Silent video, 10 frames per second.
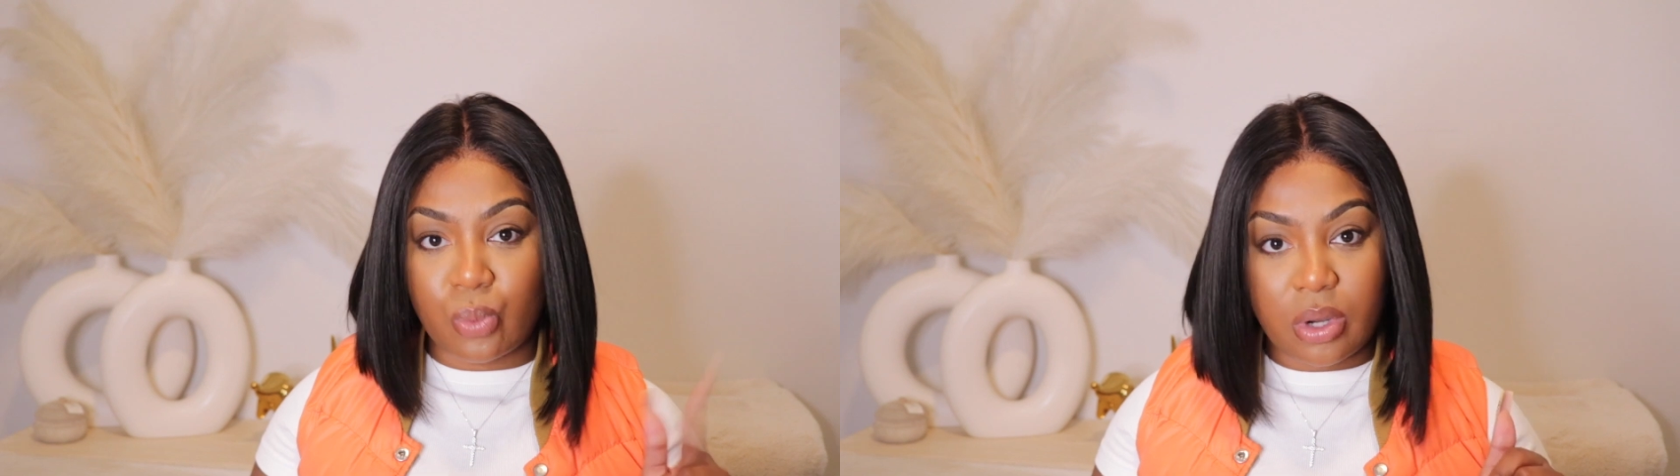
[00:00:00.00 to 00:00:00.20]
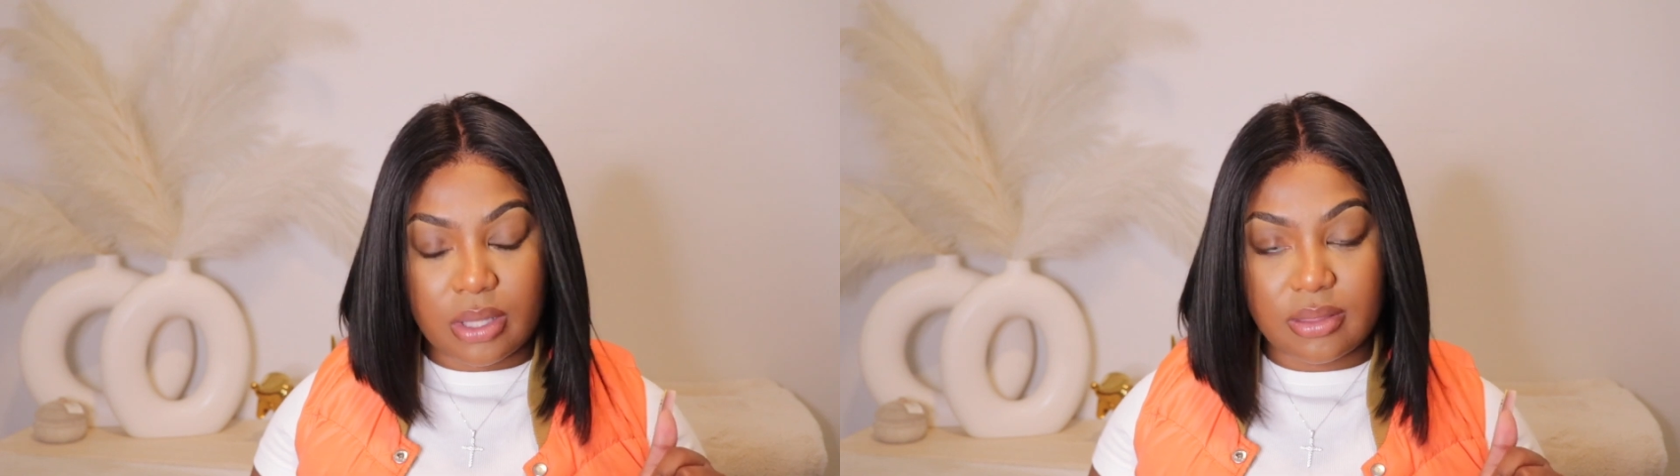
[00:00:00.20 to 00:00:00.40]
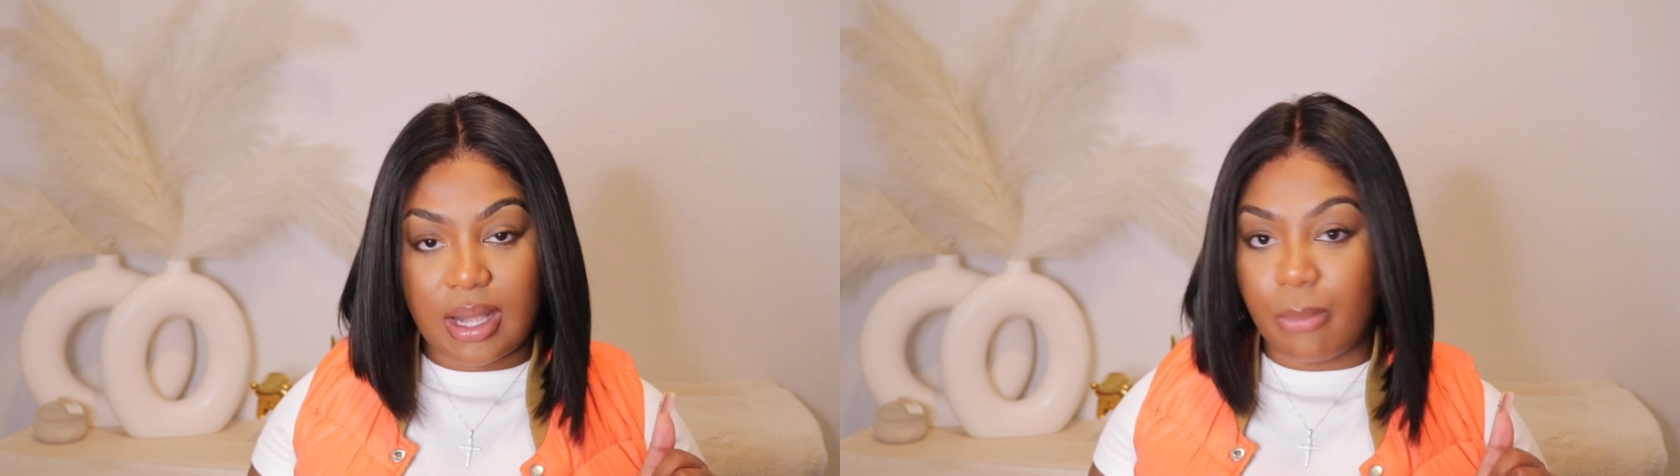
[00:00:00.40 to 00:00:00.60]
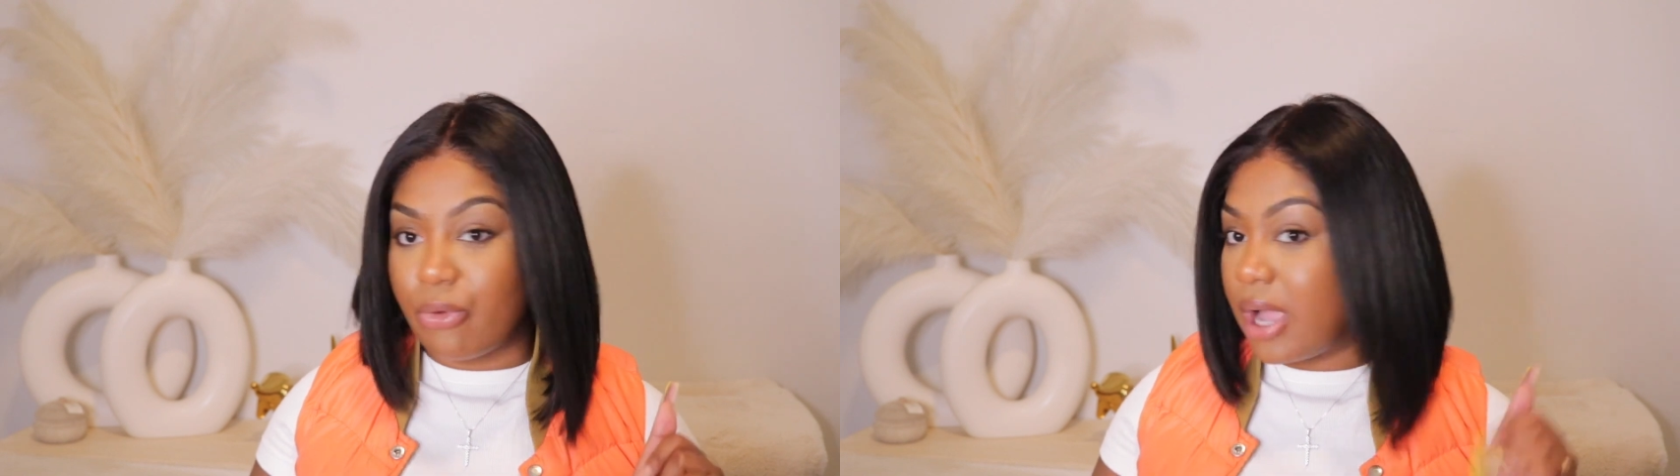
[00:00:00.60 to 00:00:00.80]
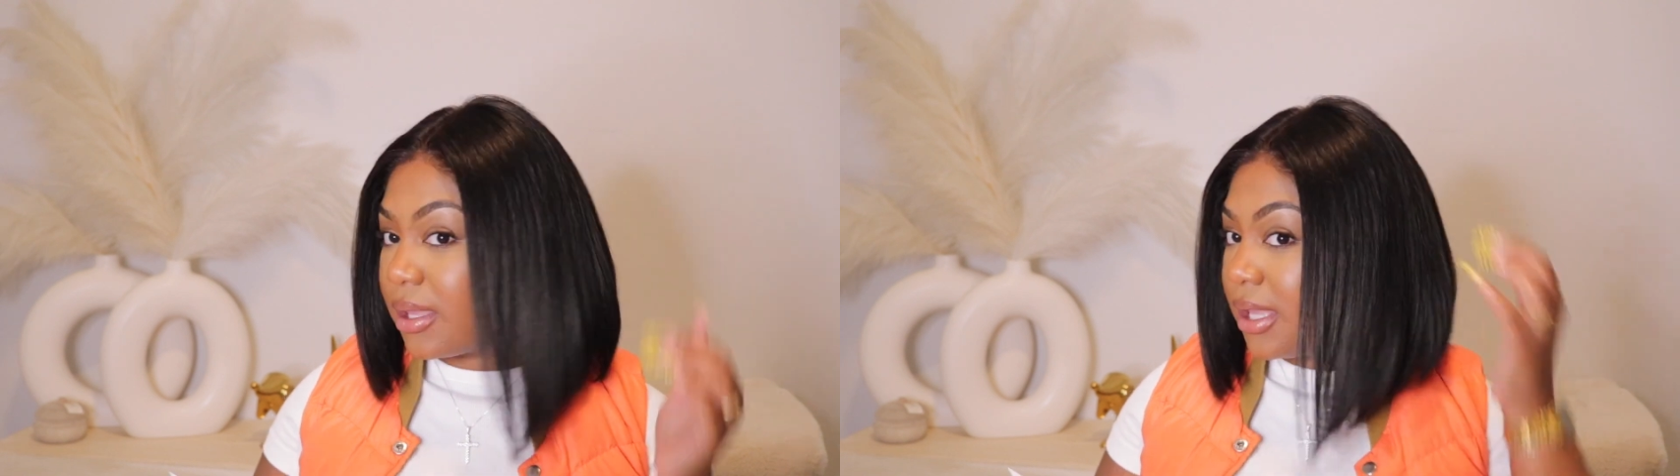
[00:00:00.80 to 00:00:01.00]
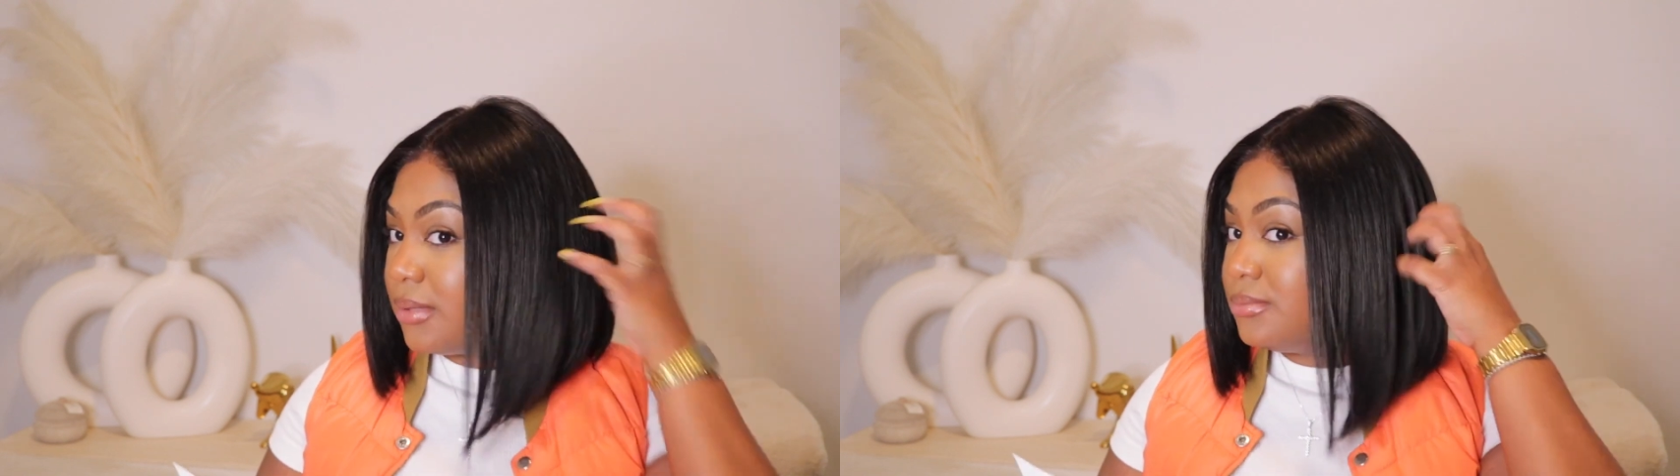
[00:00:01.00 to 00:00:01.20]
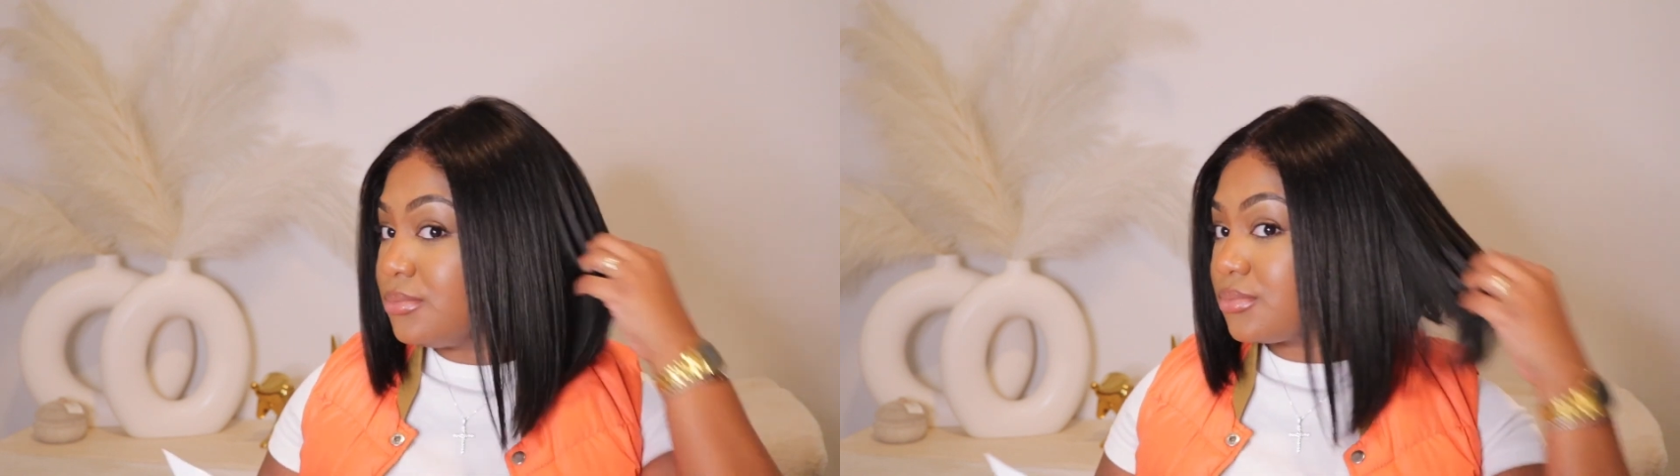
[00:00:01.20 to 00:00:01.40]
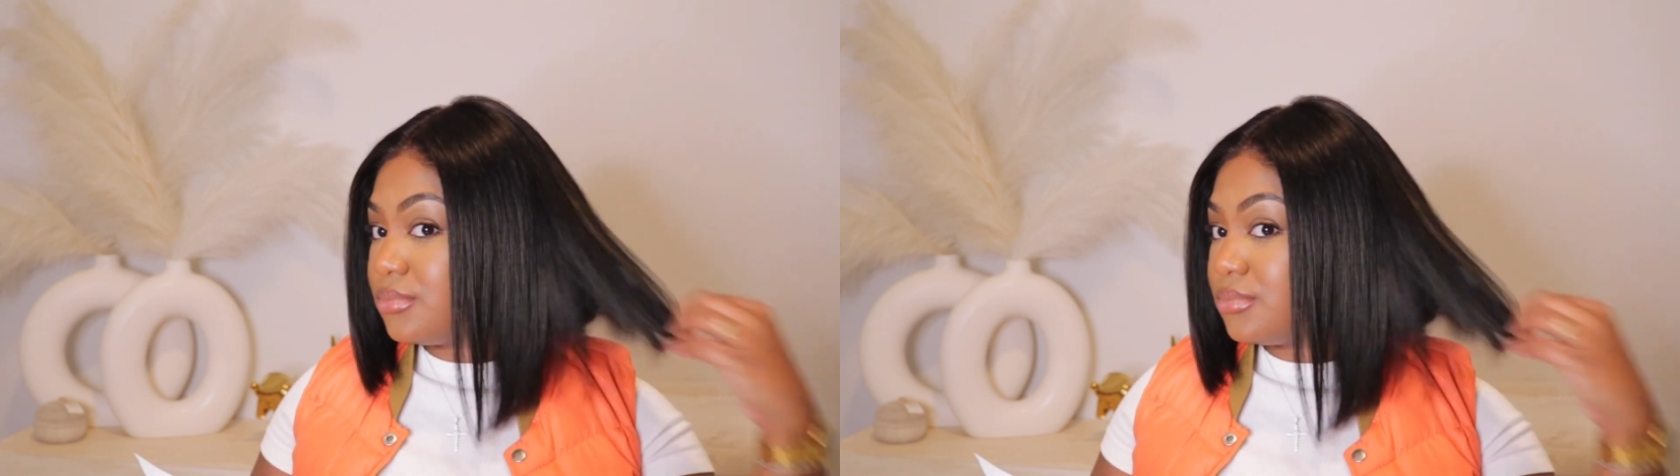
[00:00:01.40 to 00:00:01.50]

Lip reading: 1 that I'm rocking.